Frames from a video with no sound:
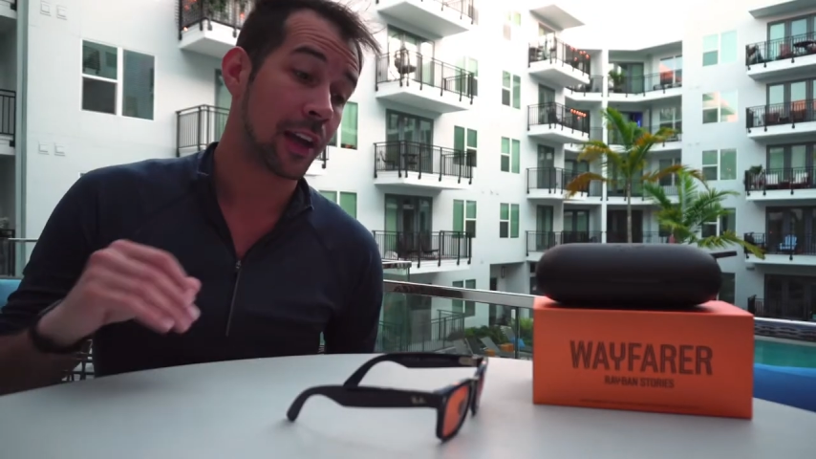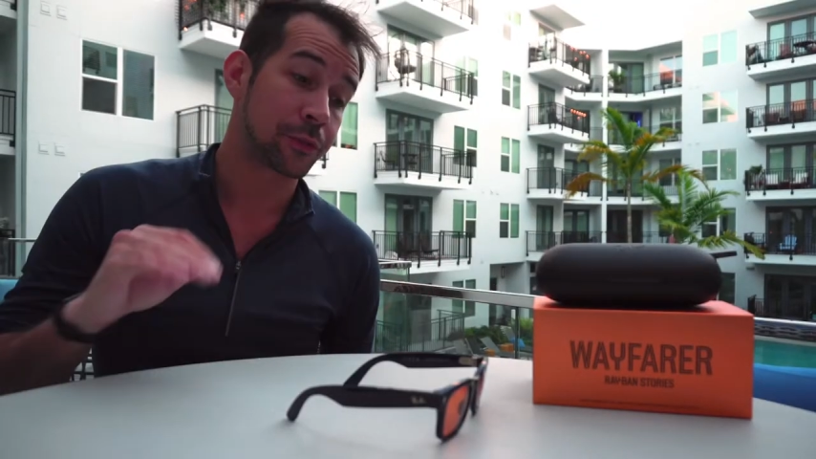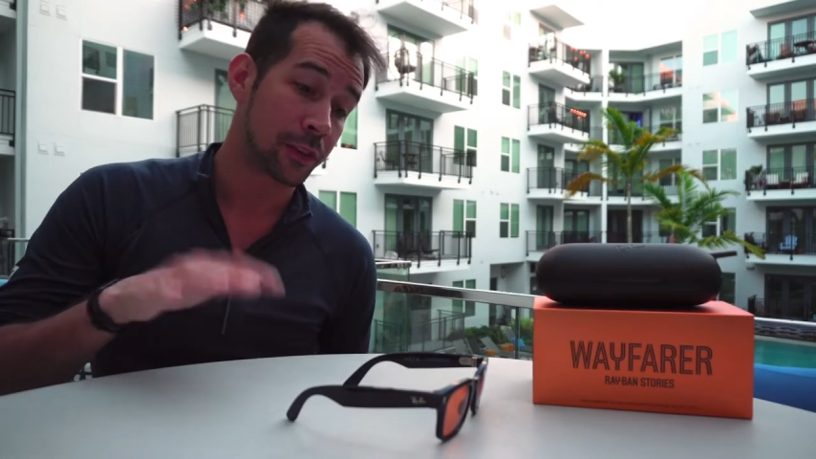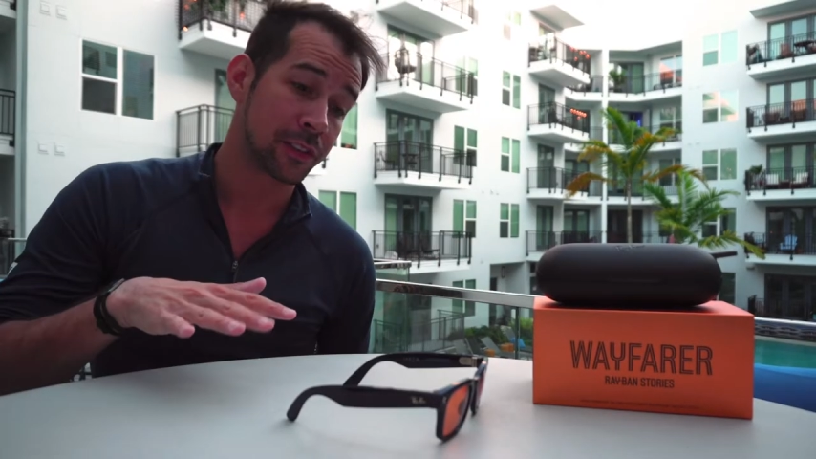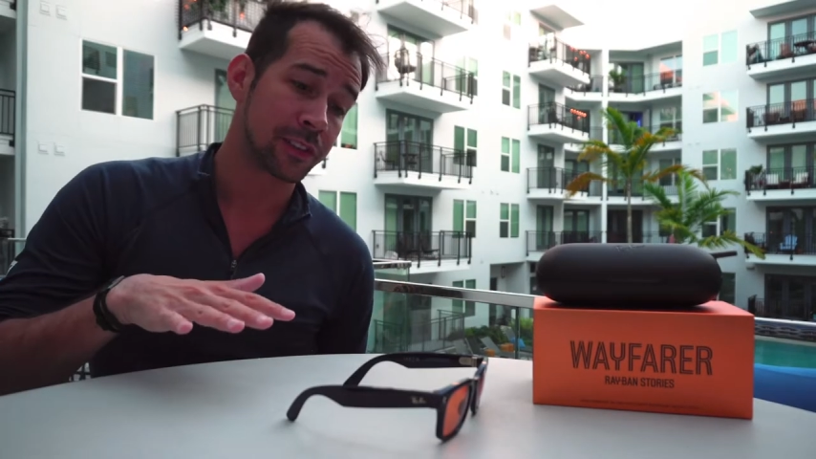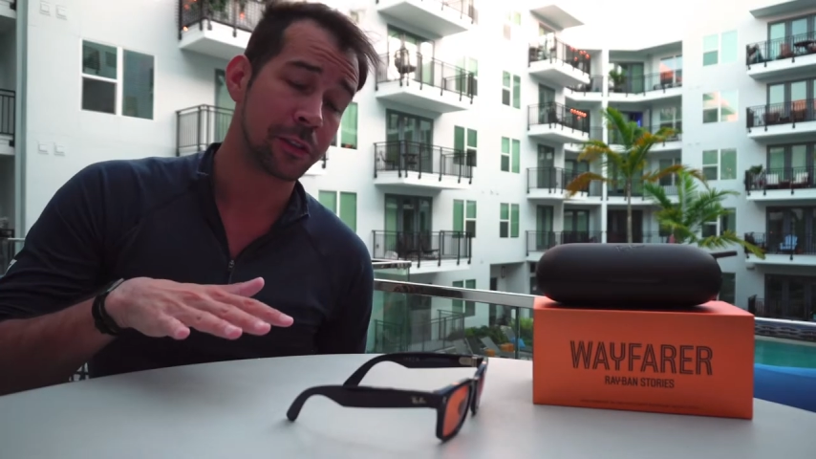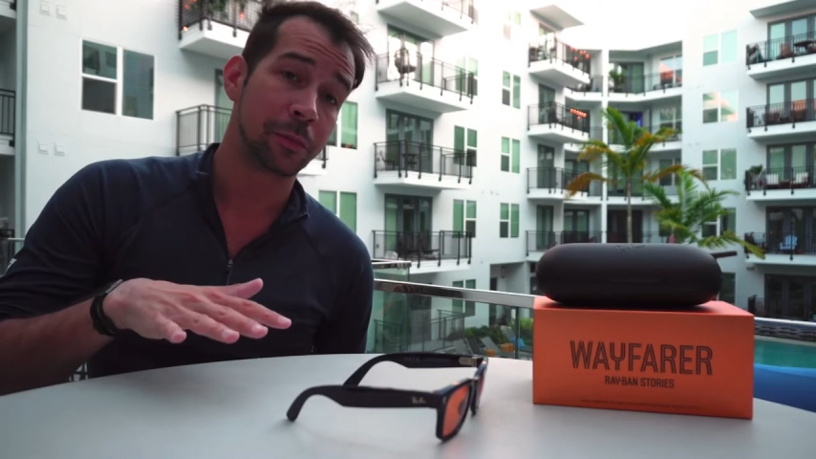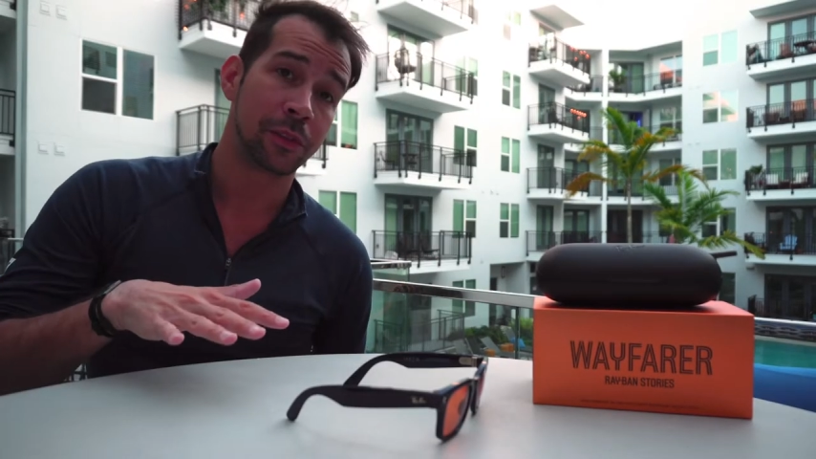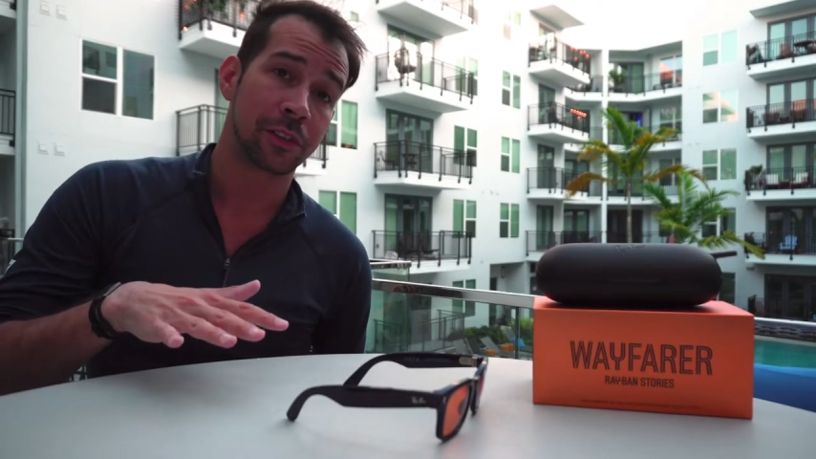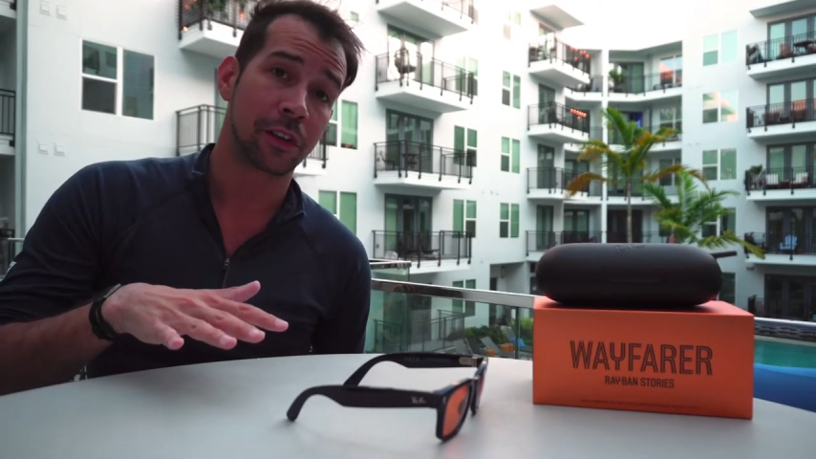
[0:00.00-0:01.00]
As far as listening
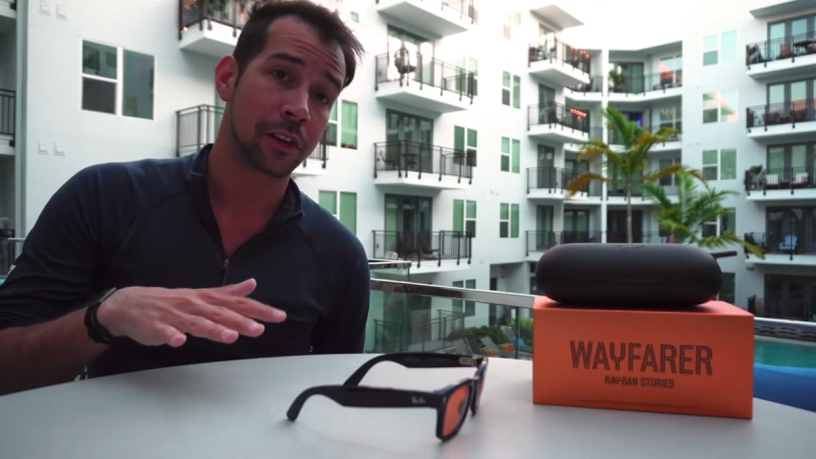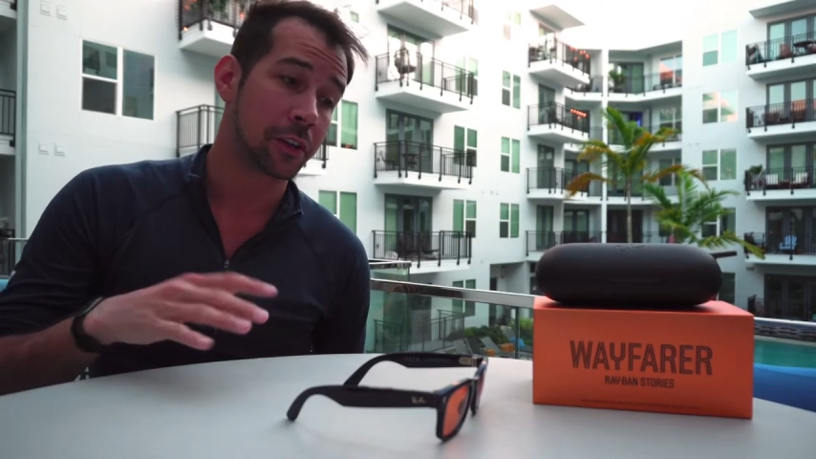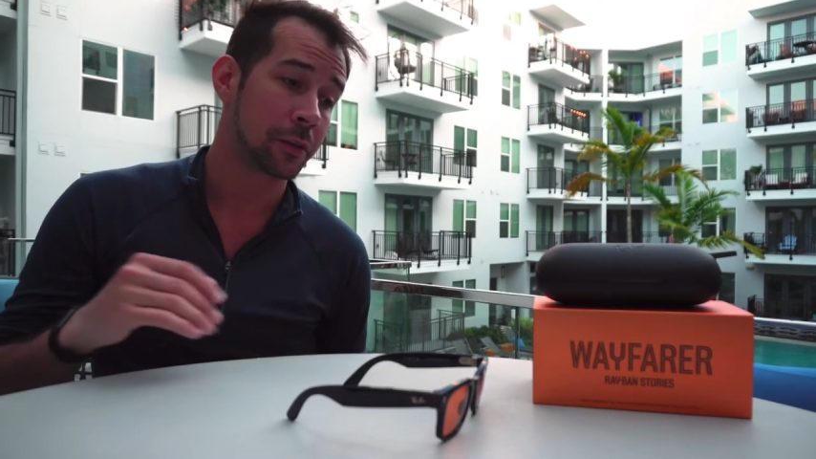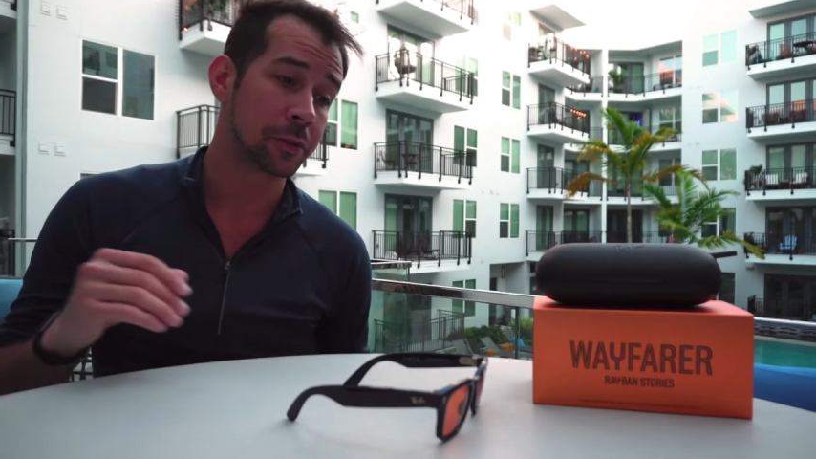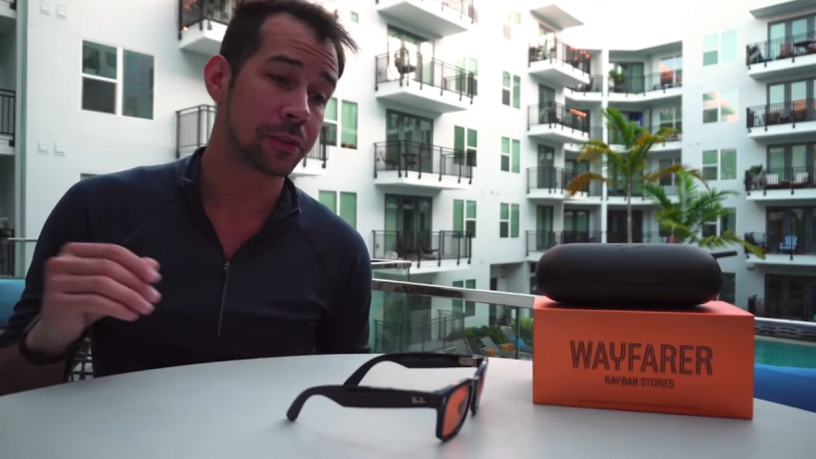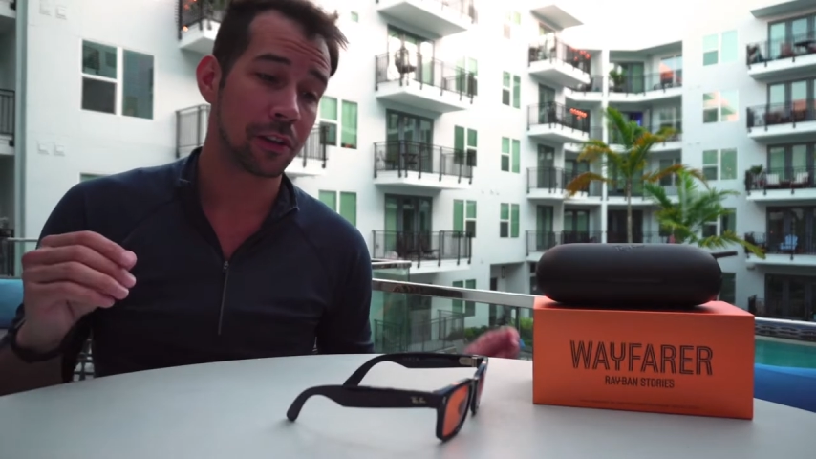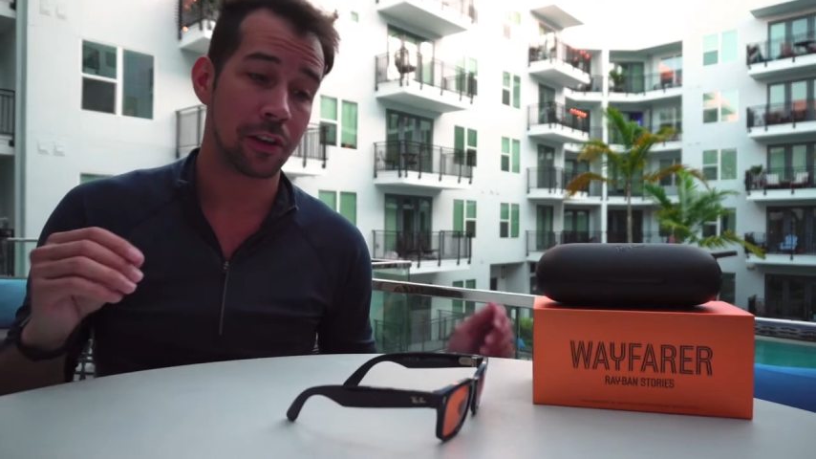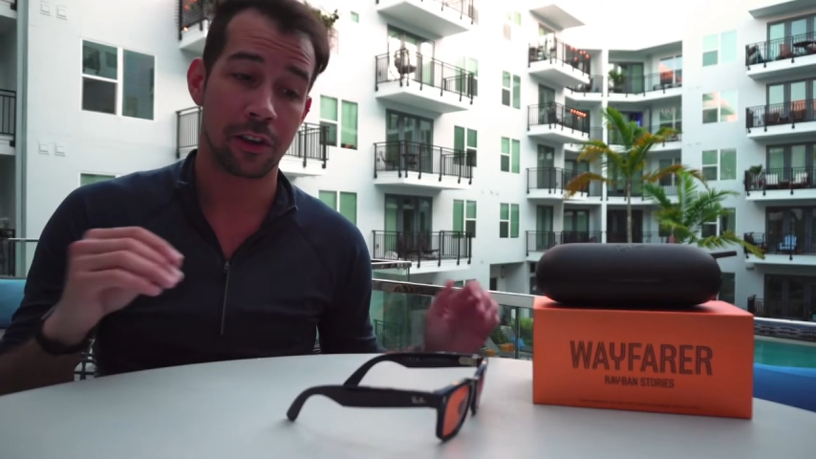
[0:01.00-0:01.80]
to music on it goes,